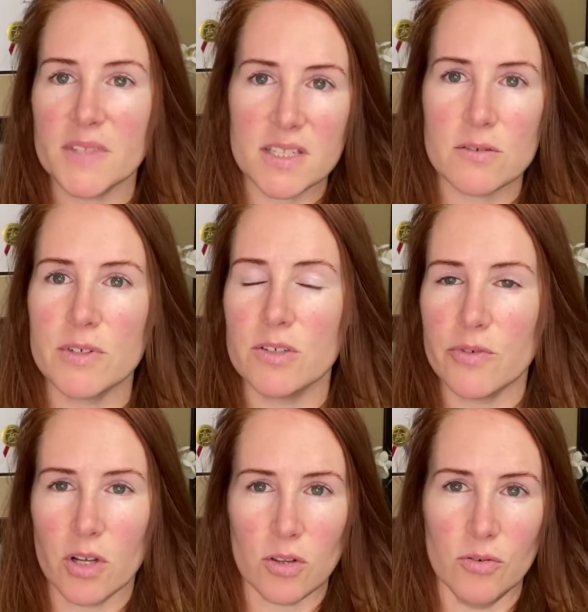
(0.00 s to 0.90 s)
it's going to
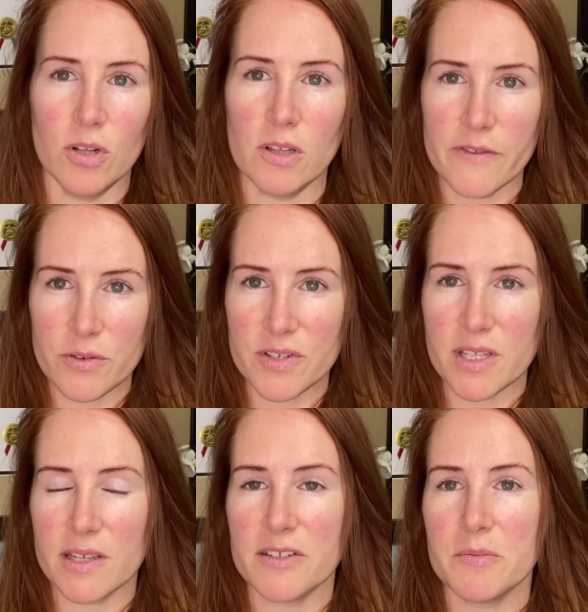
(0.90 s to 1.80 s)
include all of those
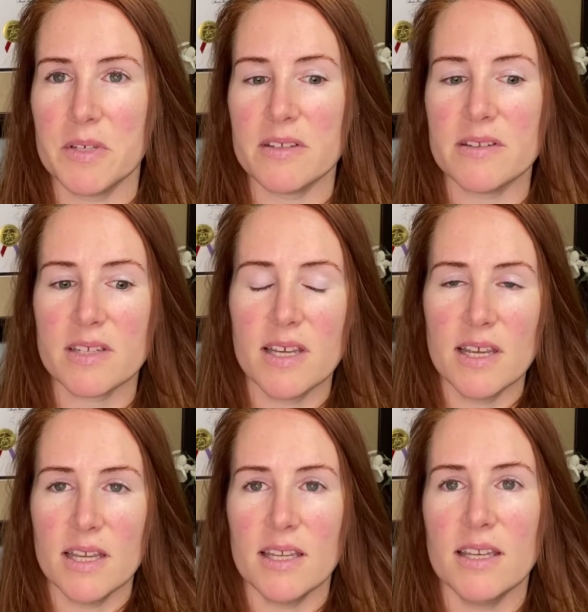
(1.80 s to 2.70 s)
things, because
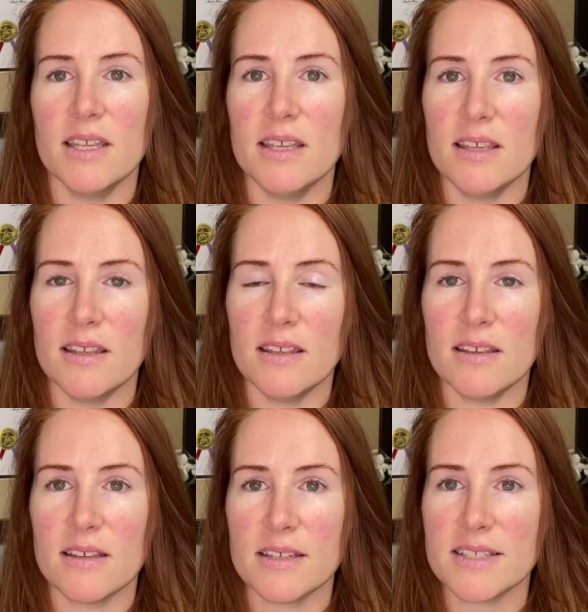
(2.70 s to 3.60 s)
any
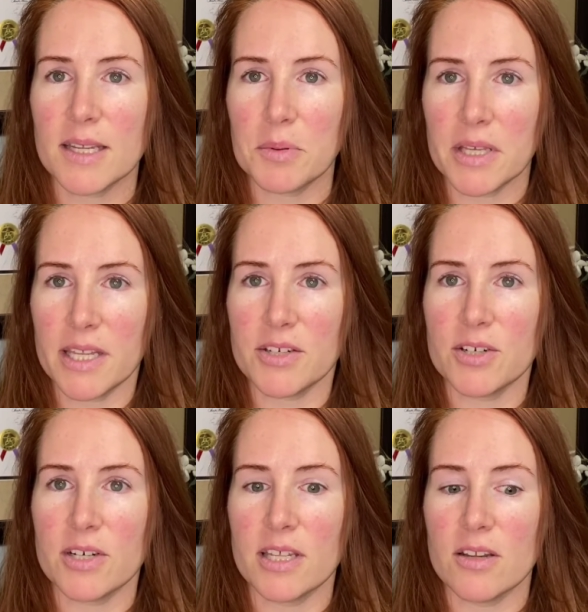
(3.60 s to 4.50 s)
estate planning
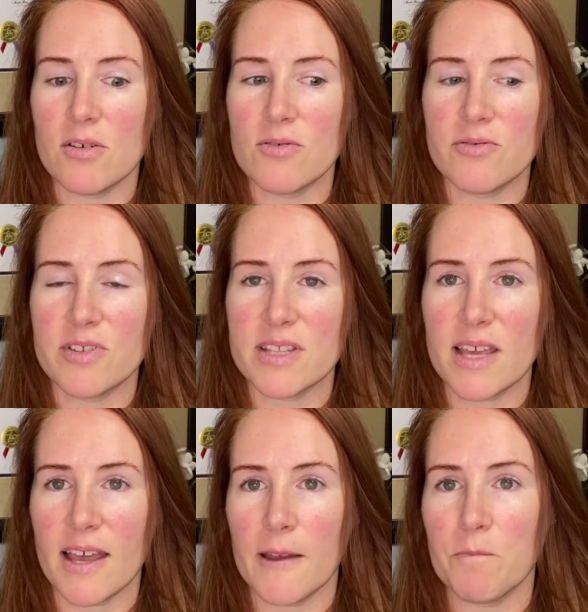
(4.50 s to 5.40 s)
attorney knows
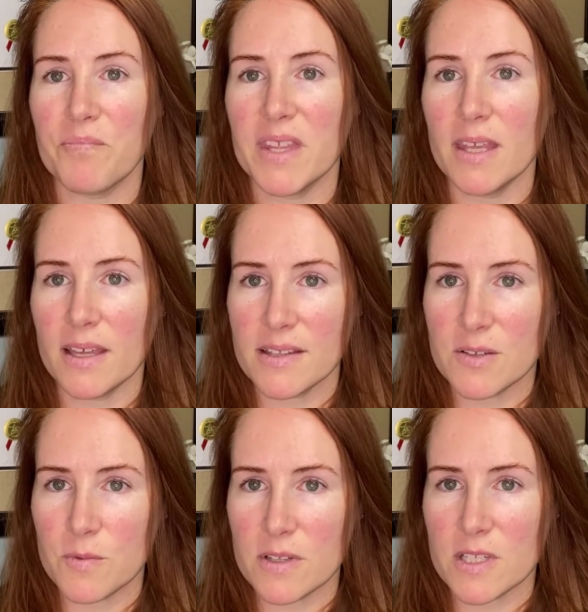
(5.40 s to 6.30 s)
that, yes,
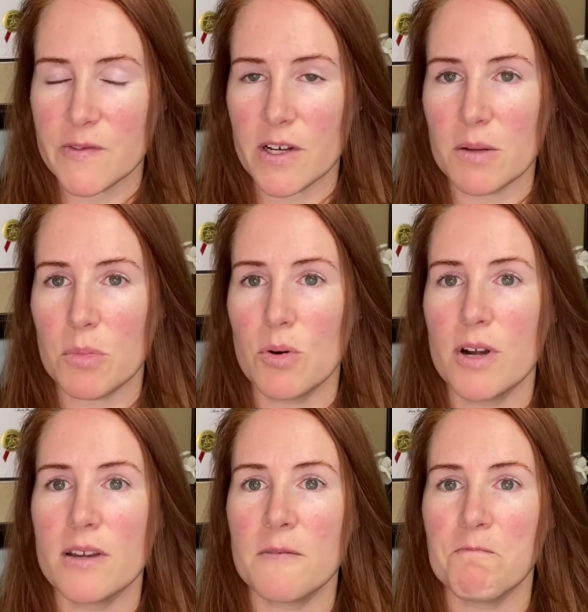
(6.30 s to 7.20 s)
a will is very
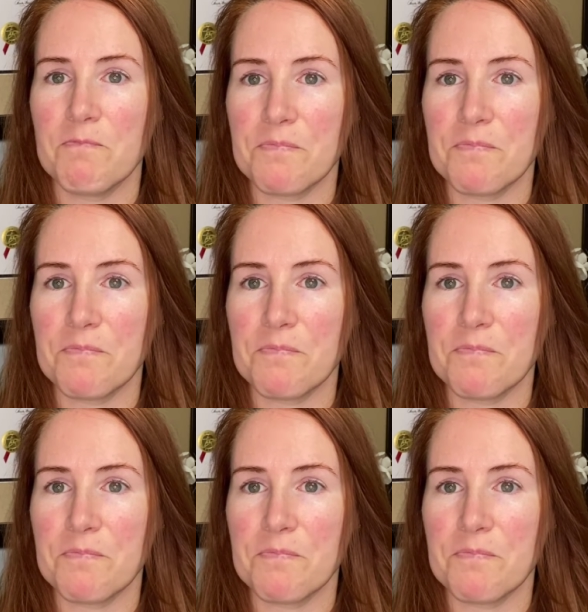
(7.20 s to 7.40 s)
important,